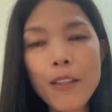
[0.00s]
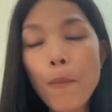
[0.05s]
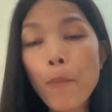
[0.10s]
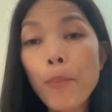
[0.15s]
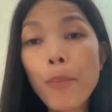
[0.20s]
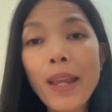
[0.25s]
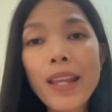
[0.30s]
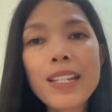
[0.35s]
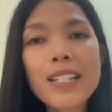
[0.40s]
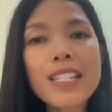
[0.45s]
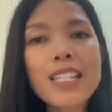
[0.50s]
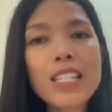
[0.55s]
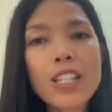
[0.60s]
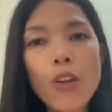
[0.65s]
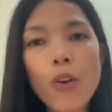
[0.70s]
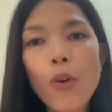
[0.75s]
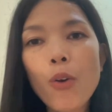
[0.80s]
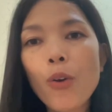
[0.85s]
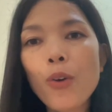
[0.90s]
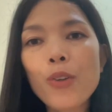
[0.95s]
based
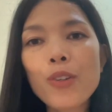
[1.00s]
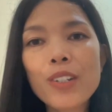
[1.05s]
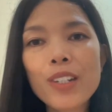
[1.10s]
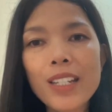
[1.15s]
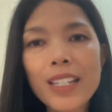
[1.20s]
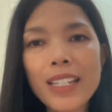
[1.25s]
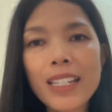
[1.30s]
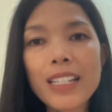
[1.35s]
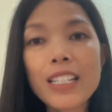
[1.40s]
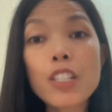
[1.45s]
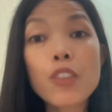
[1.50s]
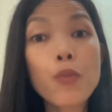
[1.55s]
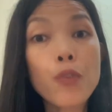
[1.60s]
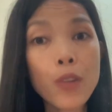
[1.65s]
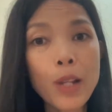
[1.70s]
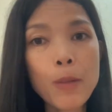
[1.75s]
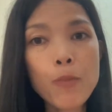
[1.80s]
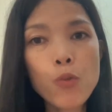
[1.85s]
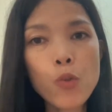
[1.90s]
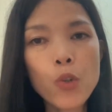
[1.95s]
on its
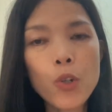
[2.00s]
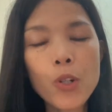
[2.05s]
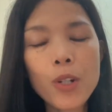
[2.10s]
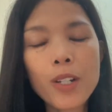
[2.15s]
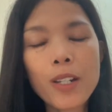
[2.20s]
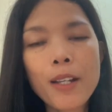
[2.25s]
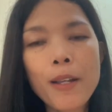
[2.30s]
framework.